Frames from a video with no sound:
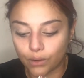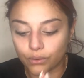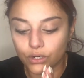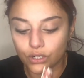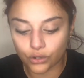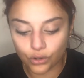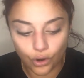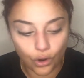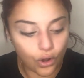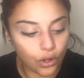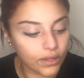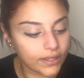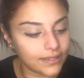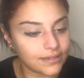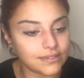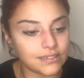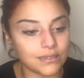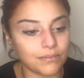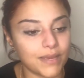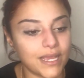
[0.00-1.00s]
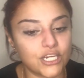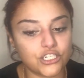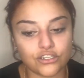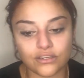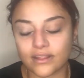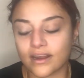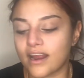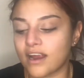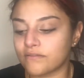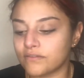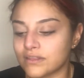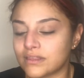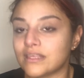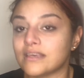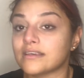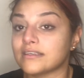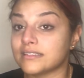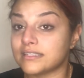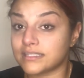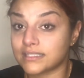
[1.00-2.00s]
our goal is to make sure that
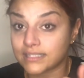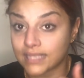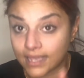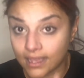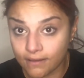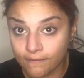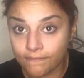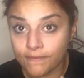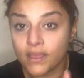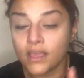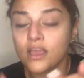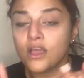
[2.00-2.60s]
everything is safe,